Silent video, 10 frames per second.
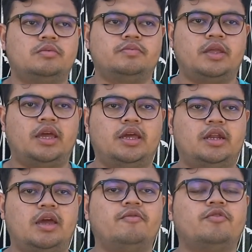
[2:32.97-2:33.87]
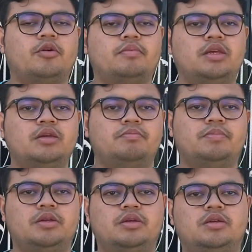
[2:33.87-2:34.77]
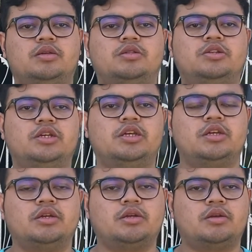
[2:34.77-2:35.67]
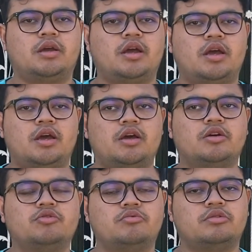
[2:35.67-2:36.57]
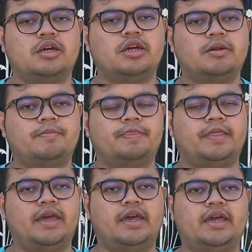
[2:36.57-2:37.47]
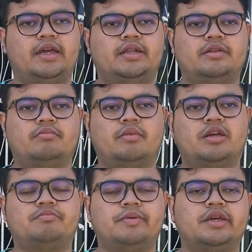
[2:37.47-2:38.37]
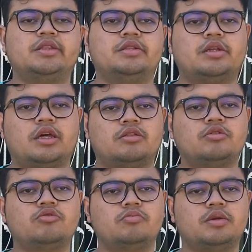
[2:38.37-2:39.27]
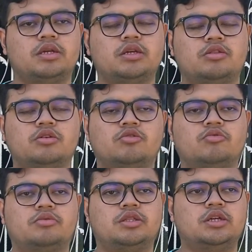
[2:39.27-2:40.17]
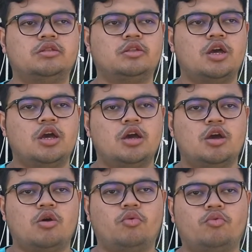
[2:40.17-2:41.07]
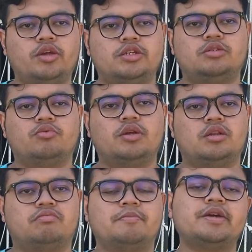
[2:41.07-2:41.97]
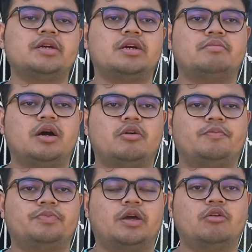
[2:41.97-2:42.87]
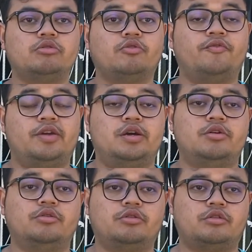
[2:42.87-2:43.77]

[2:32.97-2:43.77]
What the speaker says: And I'm from EP3 Group Z, and my speaking class group is Group 6, which will speak about how to fit a hose.